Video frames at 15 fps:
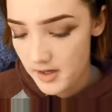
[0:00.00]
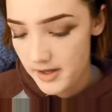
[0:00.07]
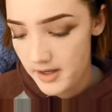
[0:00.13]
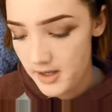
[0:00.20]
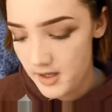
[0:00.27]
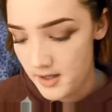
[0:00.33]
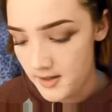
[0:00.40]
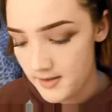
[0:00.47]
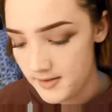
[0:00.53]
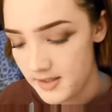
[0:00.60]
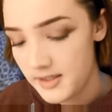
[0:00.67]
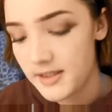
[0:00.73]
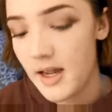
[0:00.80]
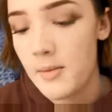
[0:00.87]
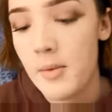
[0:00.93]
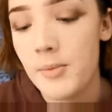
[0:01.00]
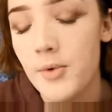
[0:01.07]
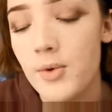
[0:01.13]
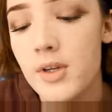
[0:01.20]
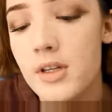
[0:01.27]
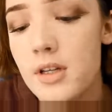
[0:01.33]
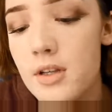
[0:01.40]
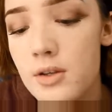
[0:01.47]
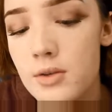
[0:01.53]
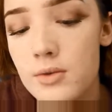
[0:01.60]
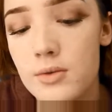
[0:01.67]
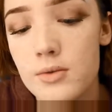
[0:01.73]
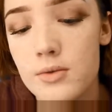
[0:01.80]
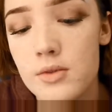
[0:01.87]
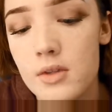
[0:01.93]
And this time I'm going to
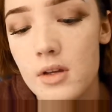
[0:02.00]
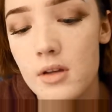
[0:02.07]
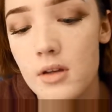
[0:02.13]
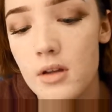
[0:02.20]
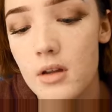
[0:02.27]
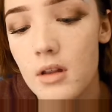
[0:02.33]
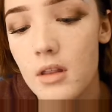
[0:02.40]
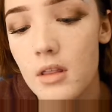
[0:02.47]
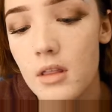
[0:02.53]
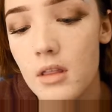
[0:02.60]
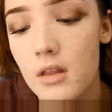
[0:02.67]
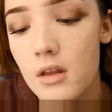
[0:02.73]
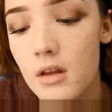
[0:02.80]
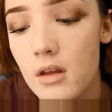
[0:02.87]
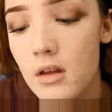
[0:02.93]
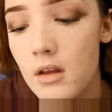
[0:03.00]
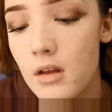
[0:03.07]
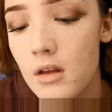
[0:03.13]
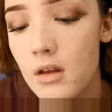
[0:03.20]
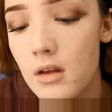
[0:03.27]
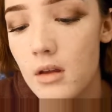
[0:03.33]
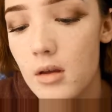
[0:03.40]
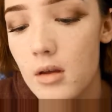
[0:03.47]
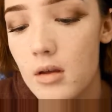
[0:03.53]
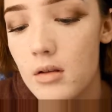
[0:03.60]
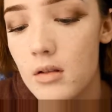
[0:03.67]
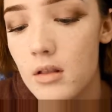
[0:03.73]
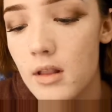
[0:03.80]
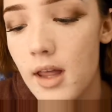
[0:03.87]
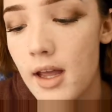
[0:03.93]
use the
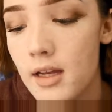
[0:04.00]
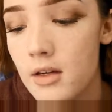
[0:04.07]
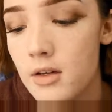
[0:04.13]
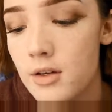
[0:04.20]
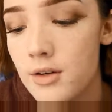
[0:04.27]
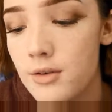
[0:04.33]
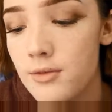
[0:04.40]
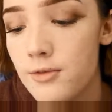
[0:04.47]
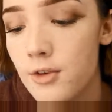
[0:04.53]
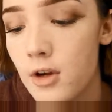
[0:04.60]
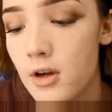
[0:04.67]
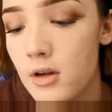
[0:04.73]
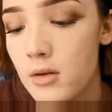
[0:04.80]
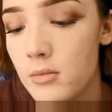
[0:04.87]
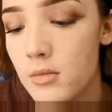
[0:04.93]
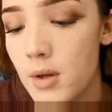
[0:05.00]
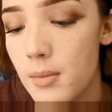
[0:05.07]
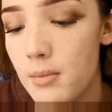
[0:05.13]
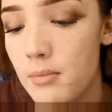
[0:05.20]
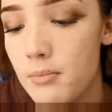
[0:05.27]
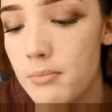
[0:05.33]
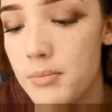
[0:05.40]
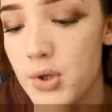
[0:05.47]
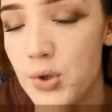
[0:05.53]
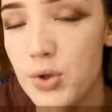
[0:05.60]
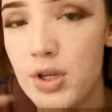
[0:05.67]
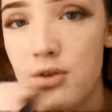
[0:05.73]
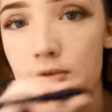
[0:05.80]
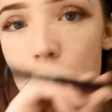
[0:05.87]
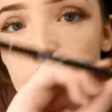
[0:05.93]
liner from
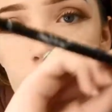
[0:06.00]
Beauty for